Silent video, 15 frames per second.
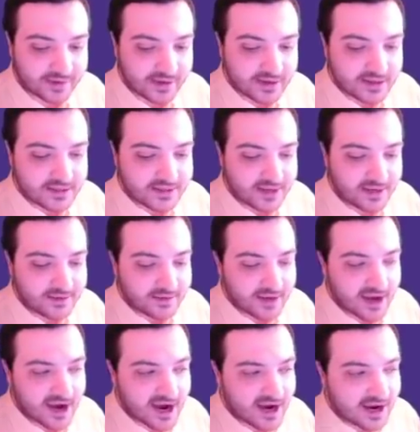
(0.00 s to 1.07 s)
See,
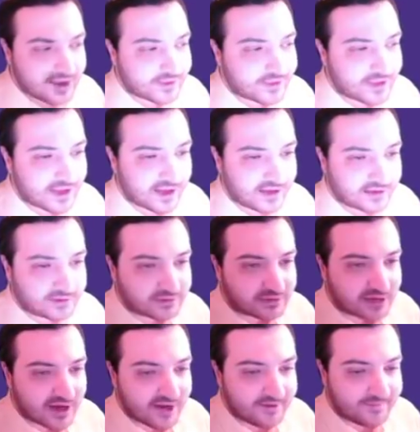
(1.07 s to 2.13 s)
I
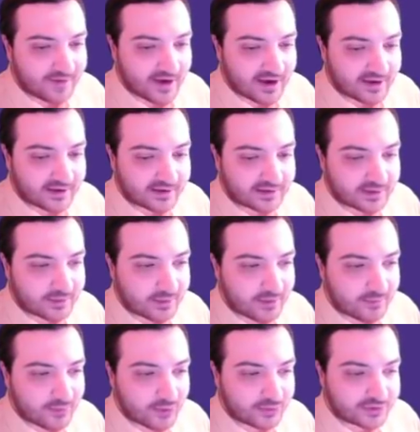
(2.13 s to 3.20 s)
find it to be
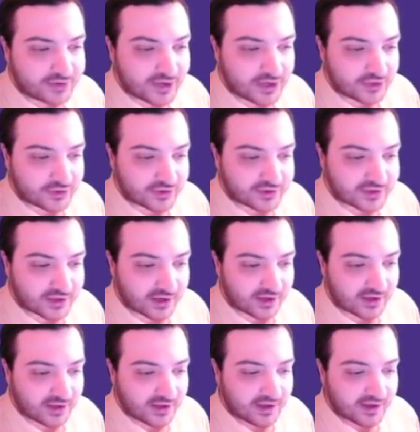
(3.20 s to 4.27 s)
most
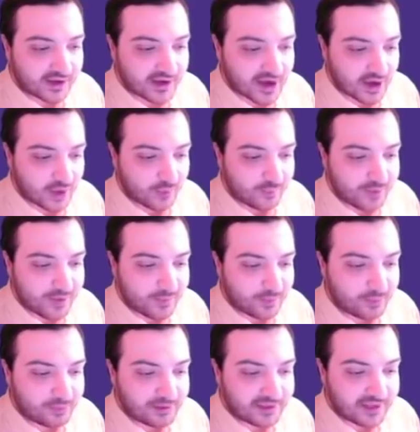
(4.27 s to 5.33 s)
interesting how
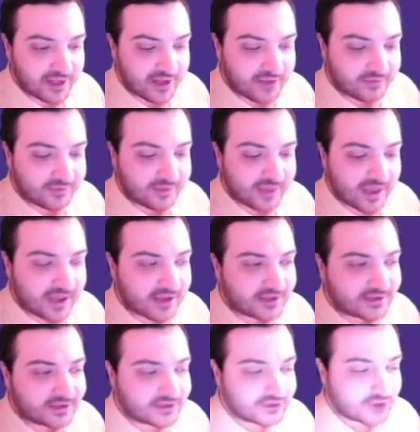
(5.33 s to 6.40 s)
people believe they could
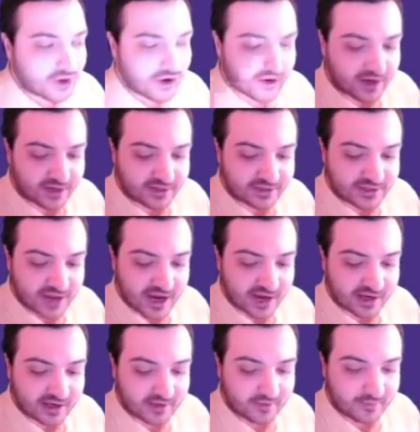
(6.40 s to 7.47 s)
start an
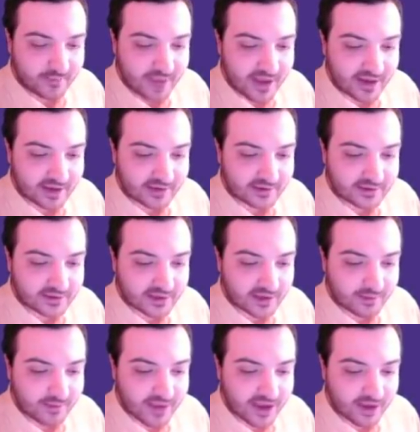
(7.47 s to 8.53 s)
attack and make
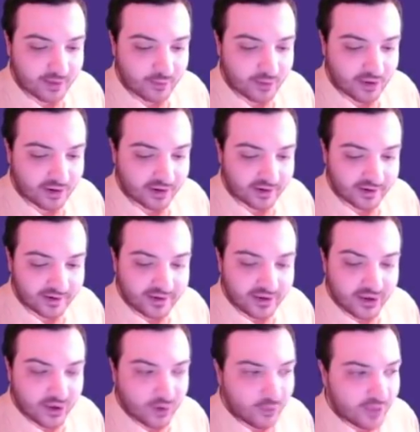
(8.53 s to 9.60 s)
it work
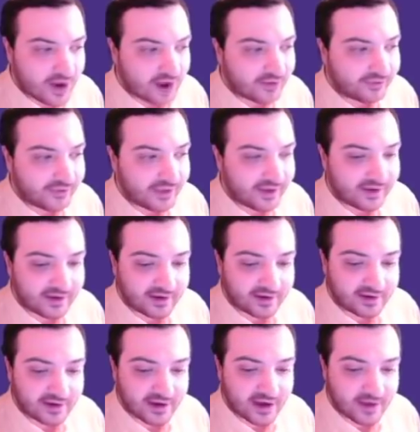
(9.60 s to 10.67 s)
without thinking
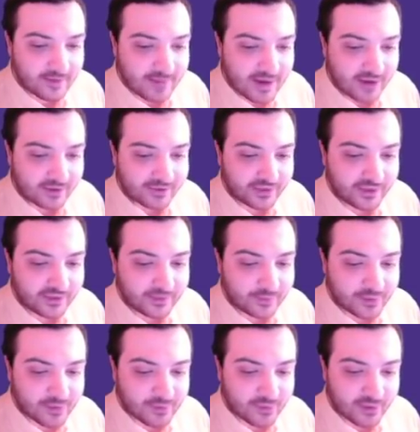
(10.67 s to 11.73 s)
about the
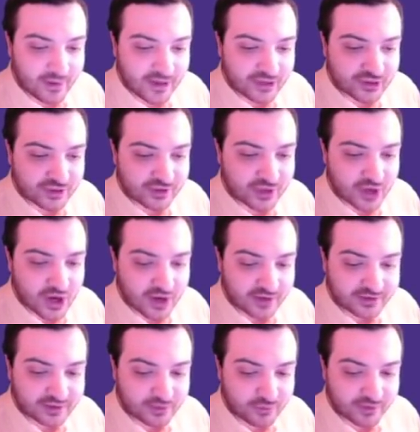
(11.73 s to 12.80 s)
preparation, the
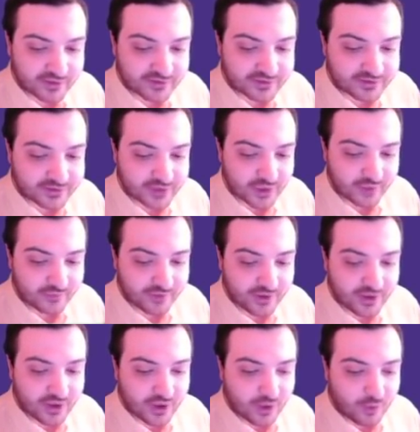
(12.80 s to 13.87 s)
consequences of
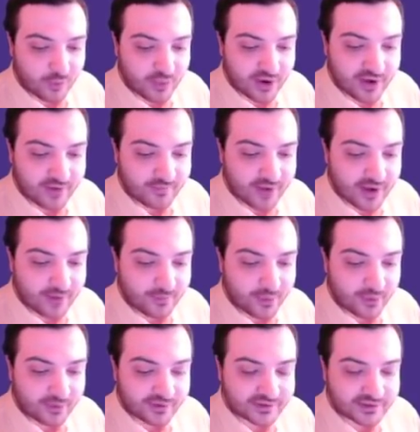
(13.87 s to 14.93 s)
what if my
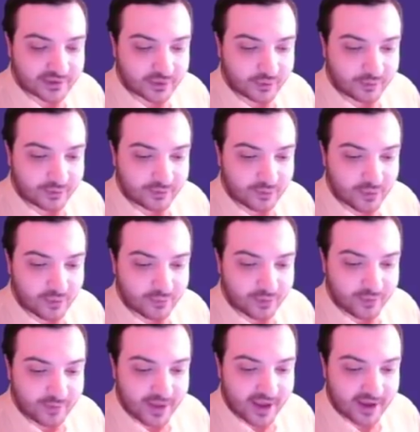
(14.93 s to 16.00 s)
opponent's a little bit more
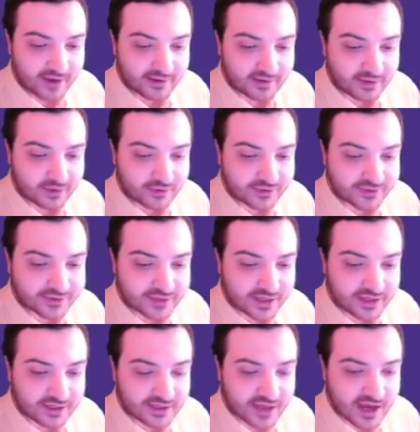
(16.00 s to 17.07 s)
prepared,
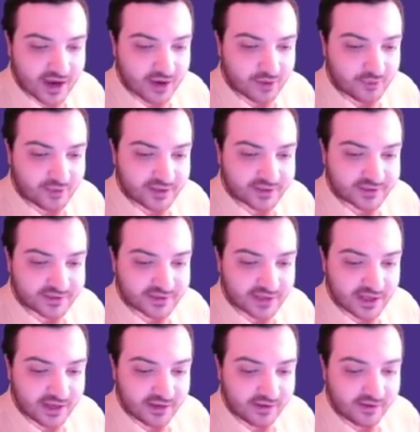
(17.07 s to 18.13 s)
and now we could
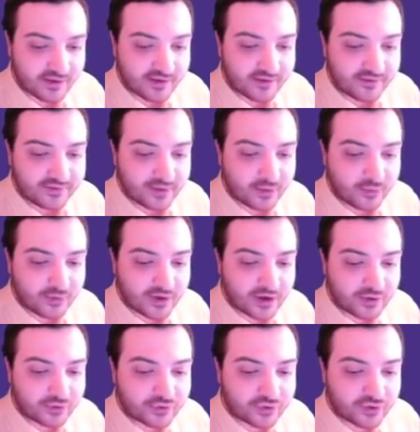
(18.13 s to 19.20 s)
see the
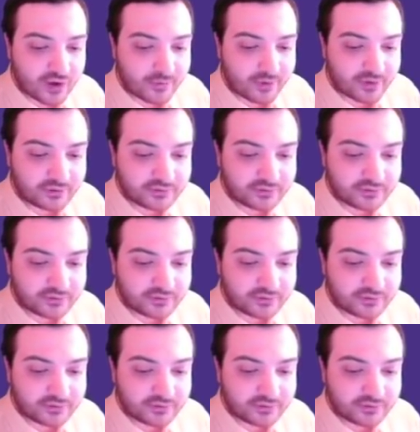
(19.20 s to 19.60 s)
real trouble.